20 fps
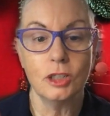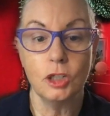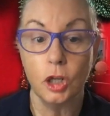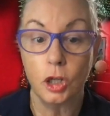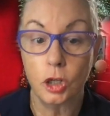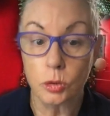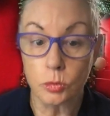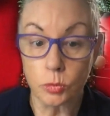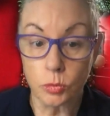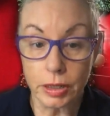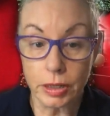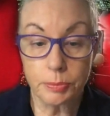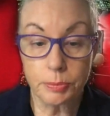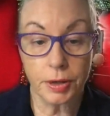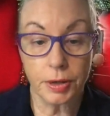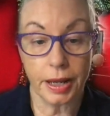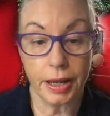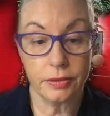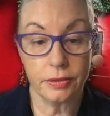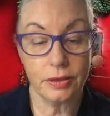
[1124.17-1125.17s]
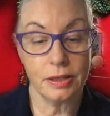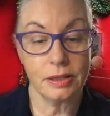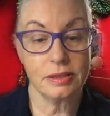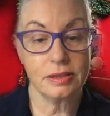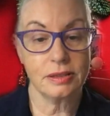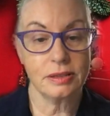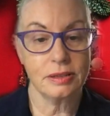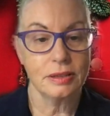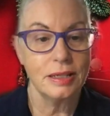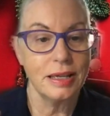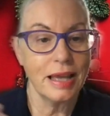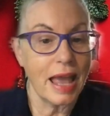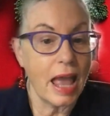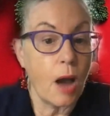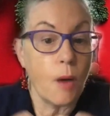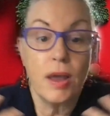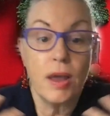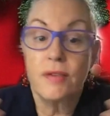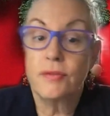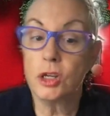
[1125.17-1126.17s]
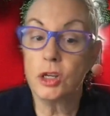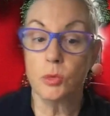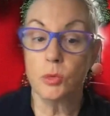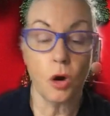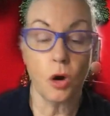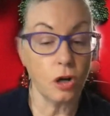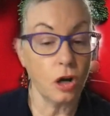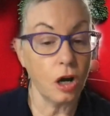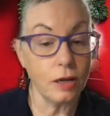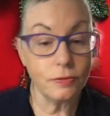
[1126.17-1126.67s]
you can rebrand this however you want.